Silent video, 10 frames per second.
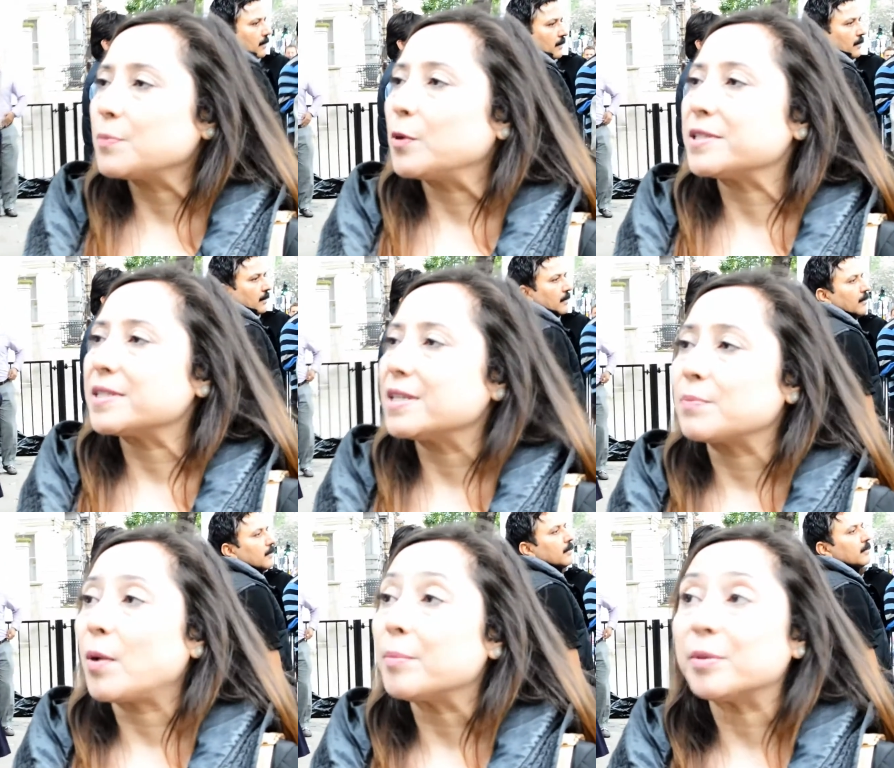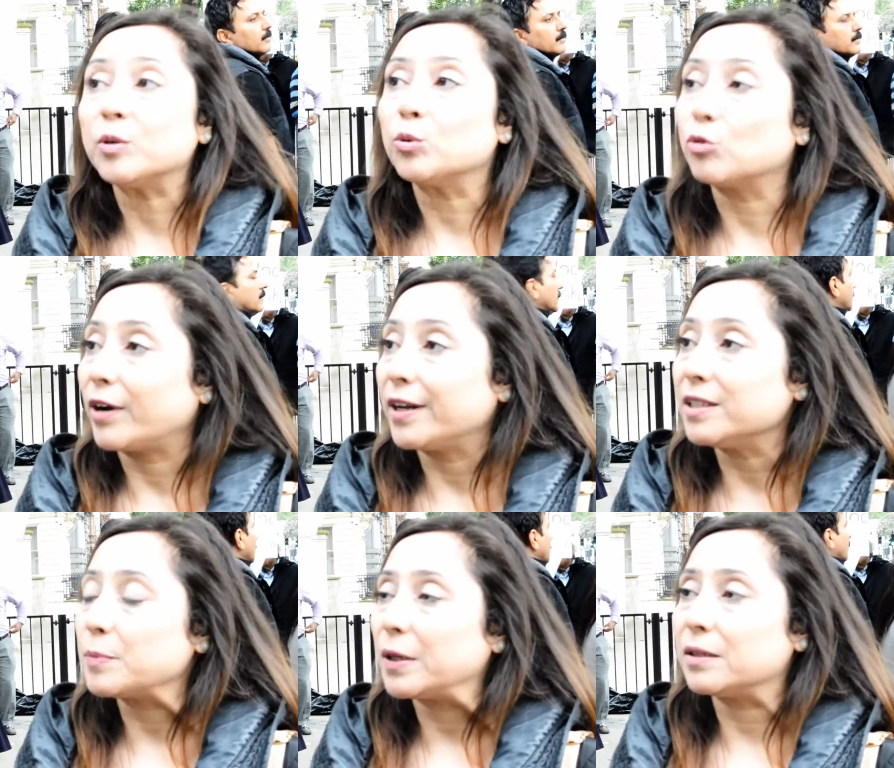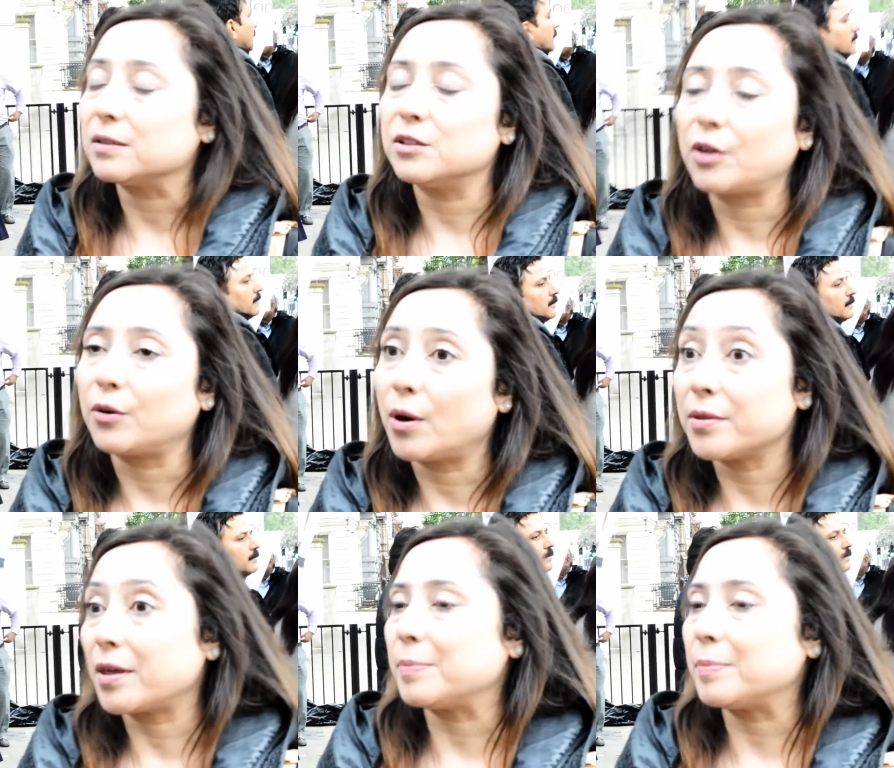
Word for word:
Speaker 1: policies might be all great, but you know, are they